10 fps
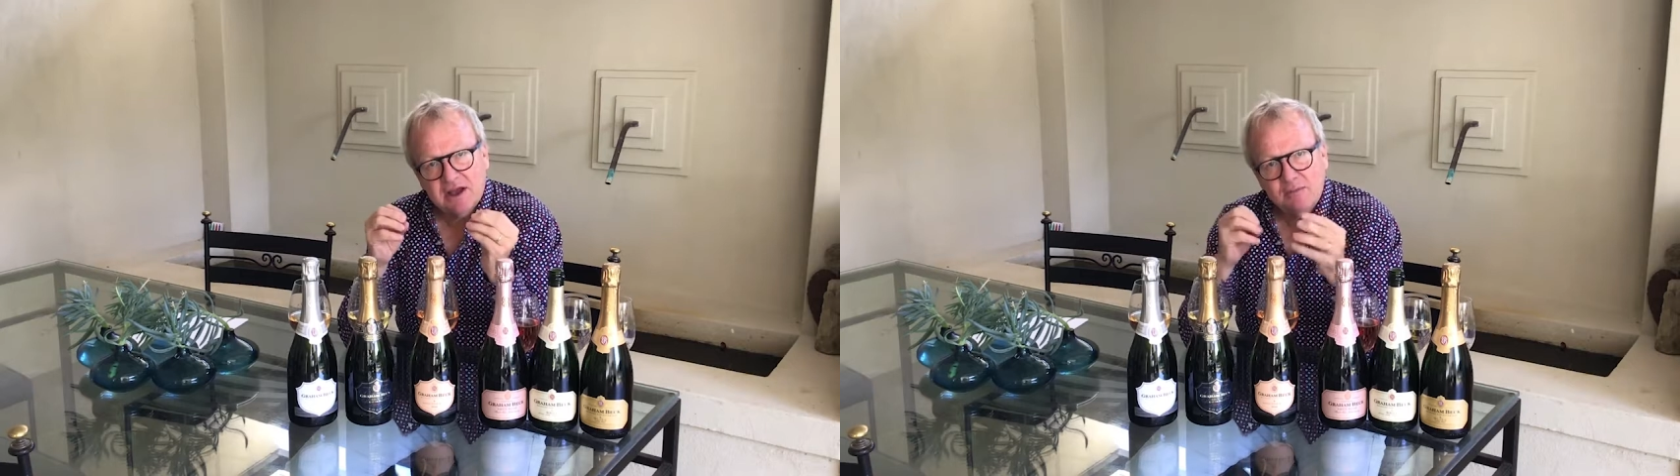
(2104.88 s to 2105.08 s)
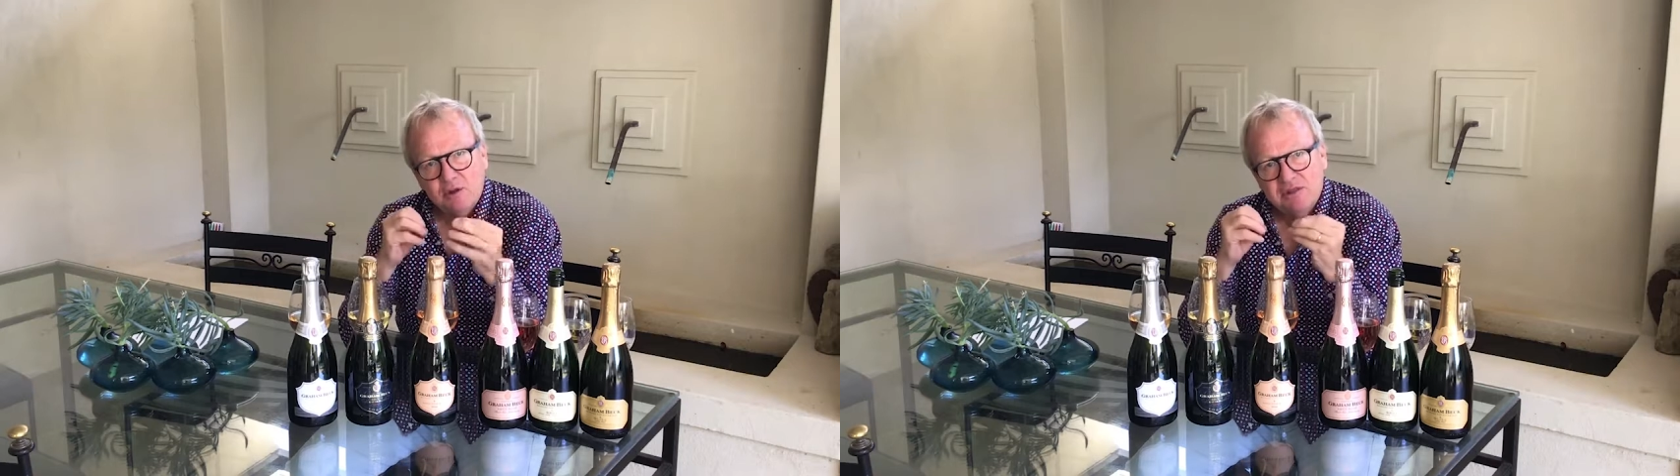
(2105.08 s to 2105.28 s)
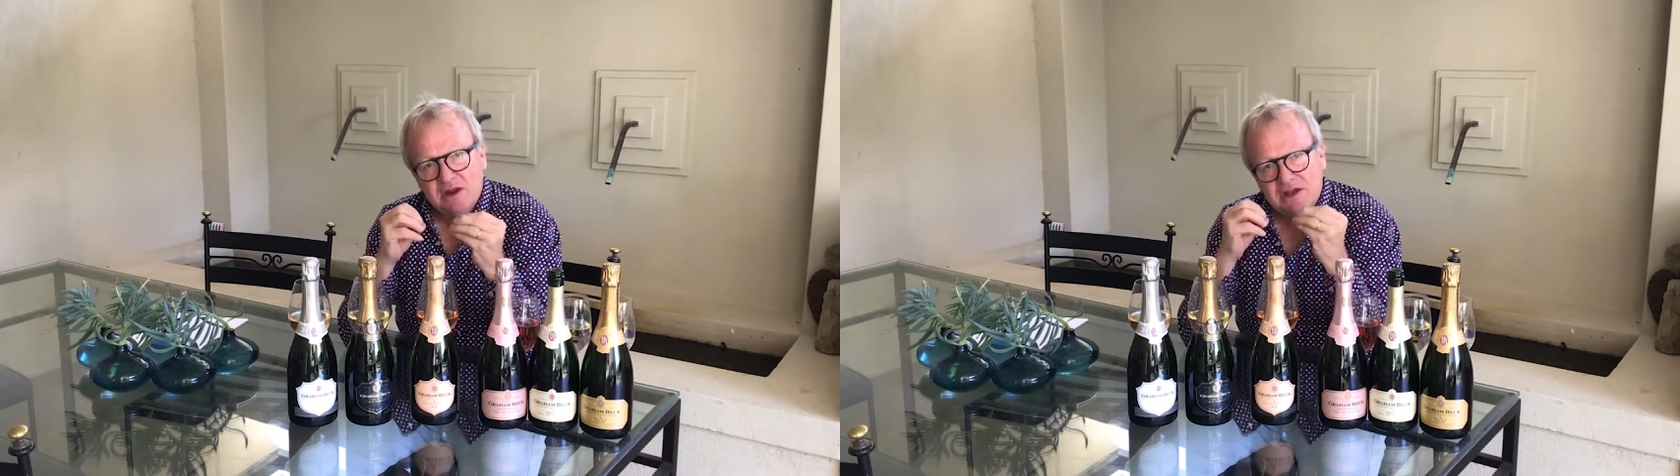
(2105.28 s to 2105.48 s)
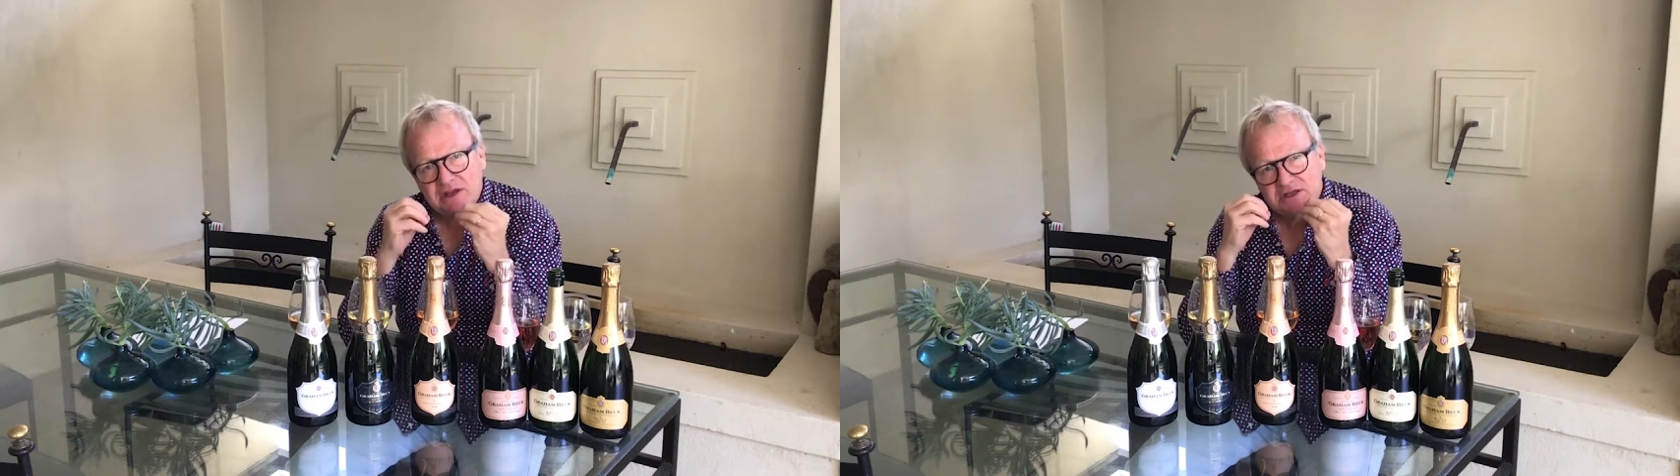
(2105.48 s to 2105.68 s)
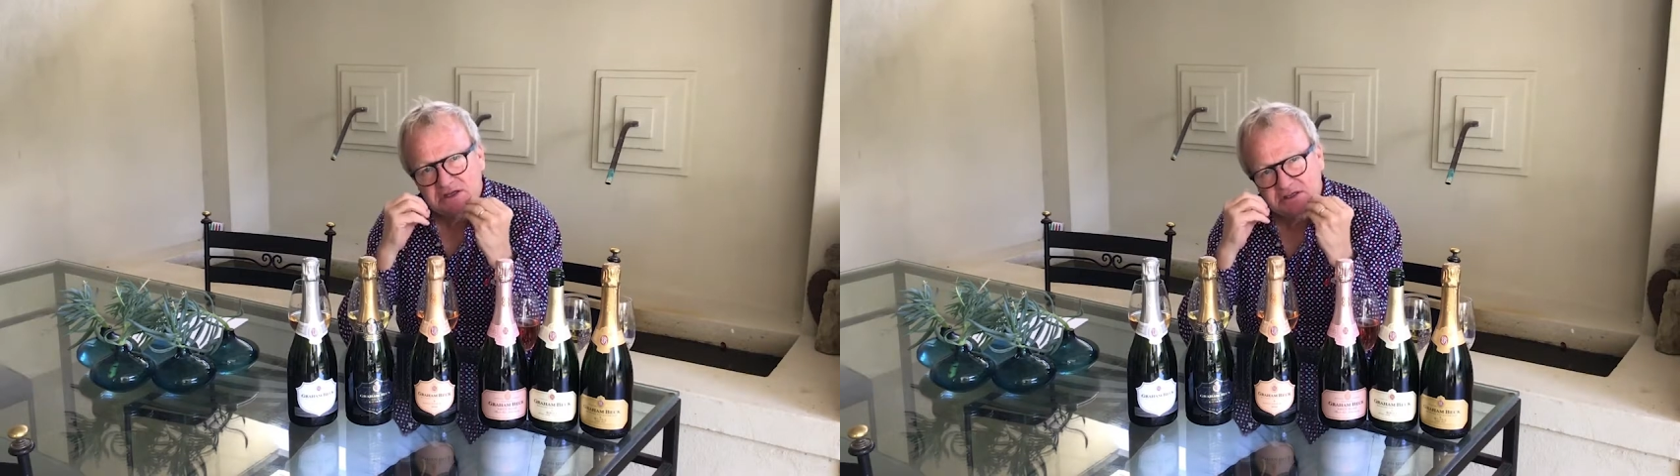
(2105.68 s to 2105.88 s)
time on the
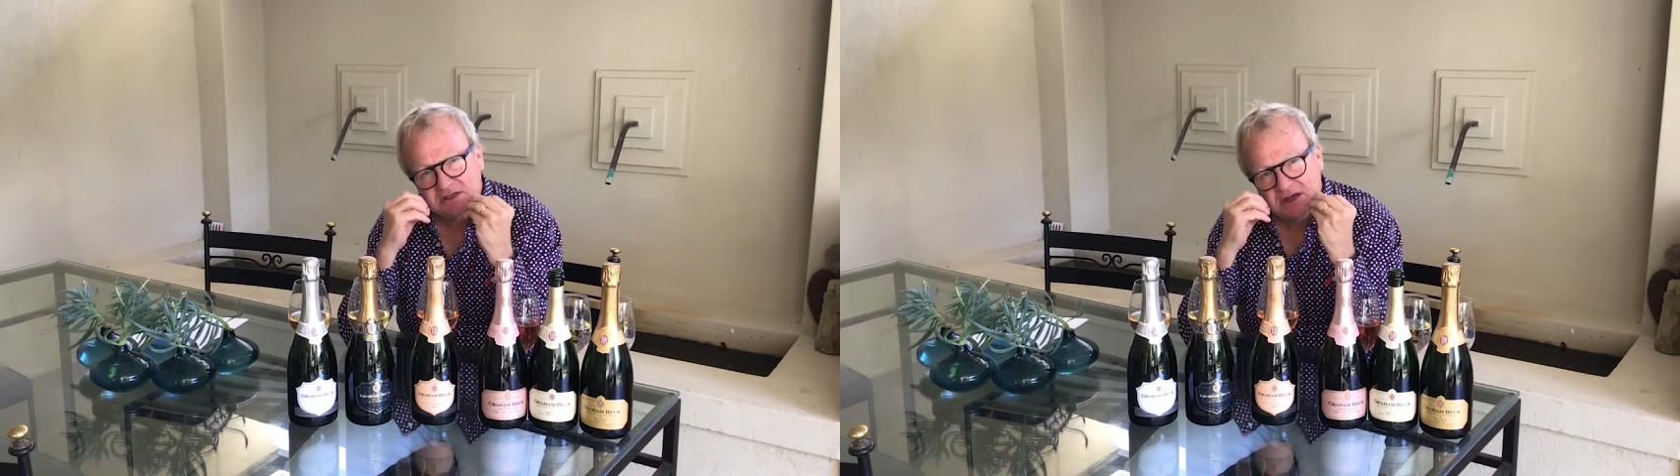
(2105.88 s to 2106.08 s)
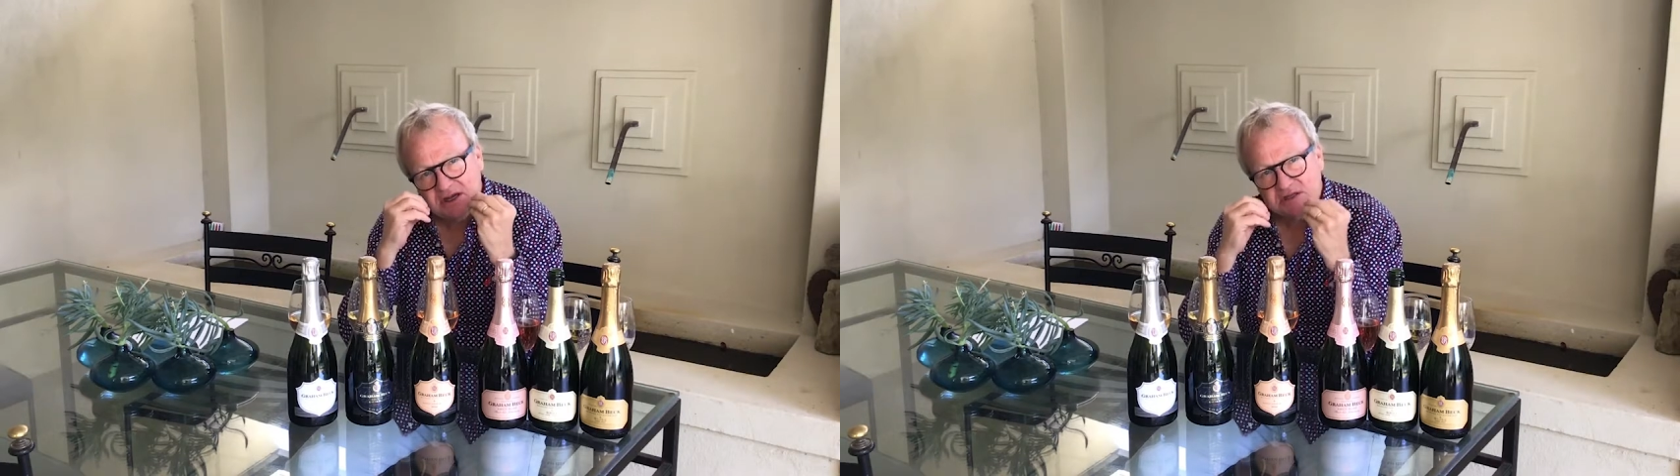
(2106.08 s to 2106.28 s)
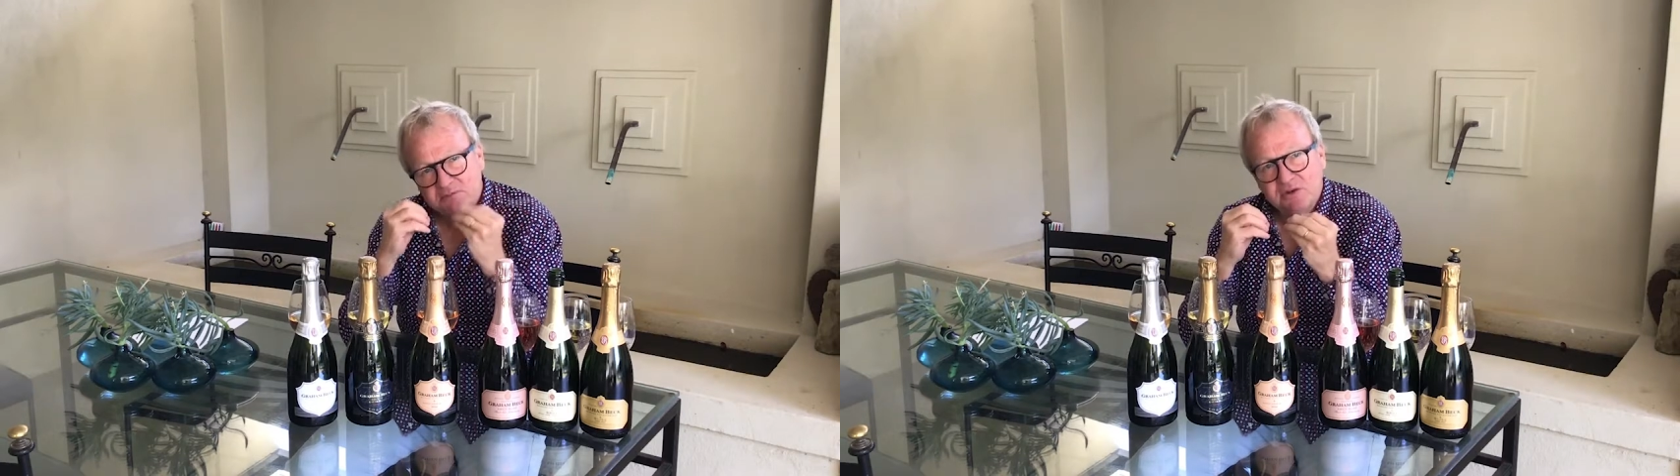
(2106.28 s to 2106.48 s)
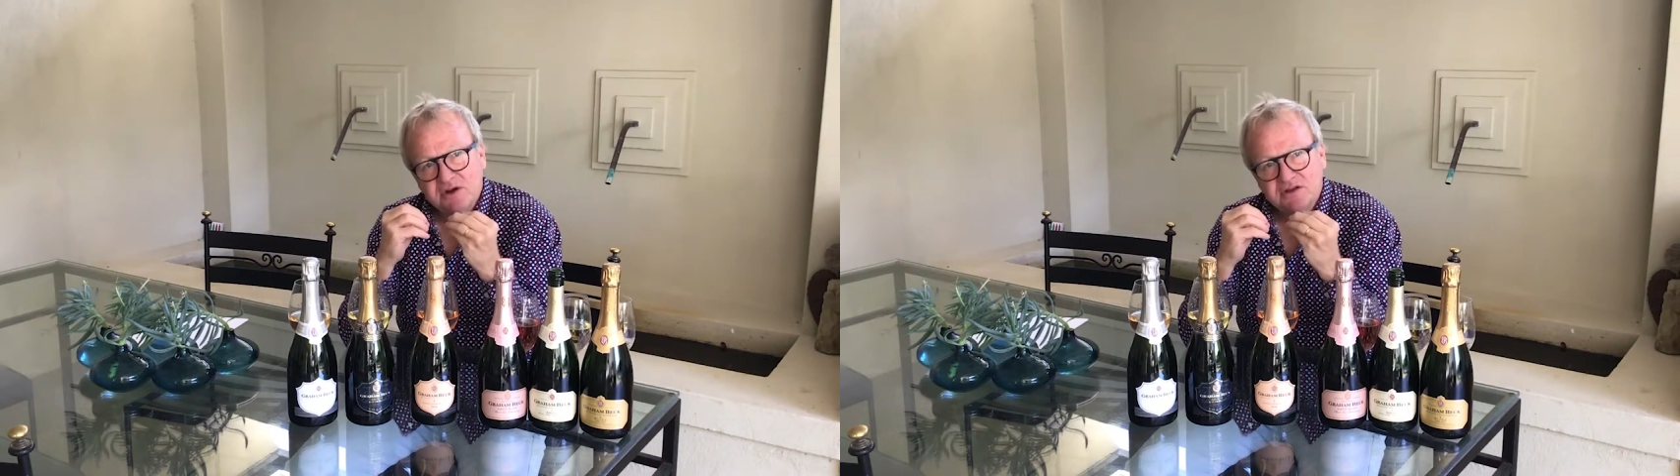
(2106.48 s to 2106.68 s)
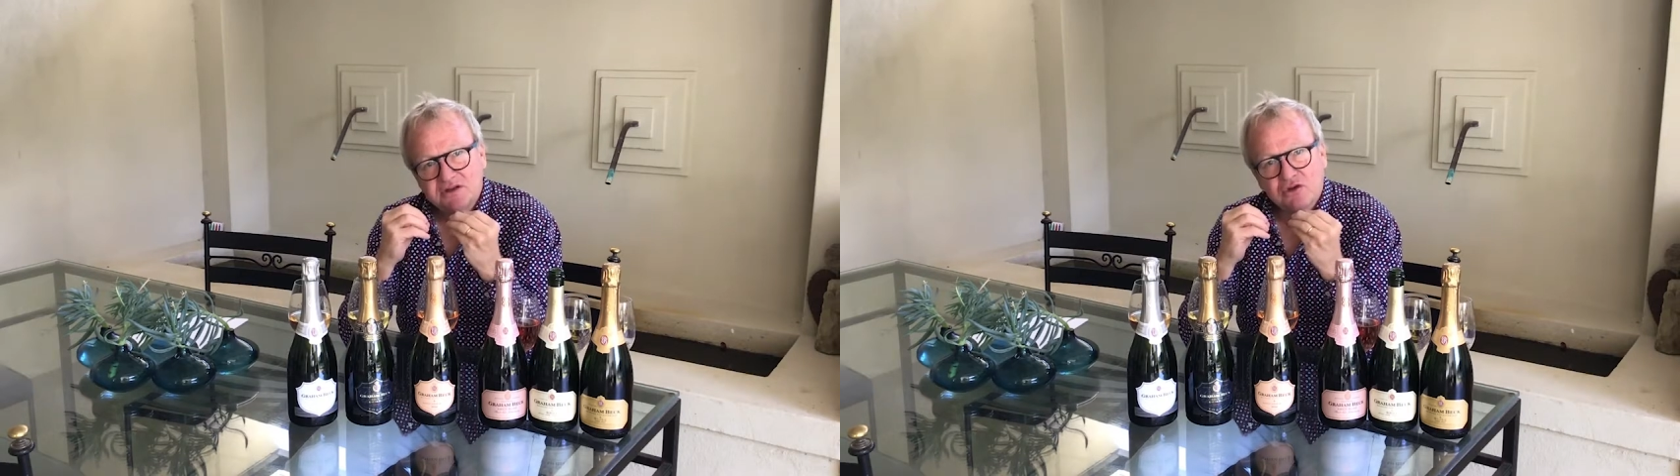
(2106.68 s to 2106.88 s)
lees just brings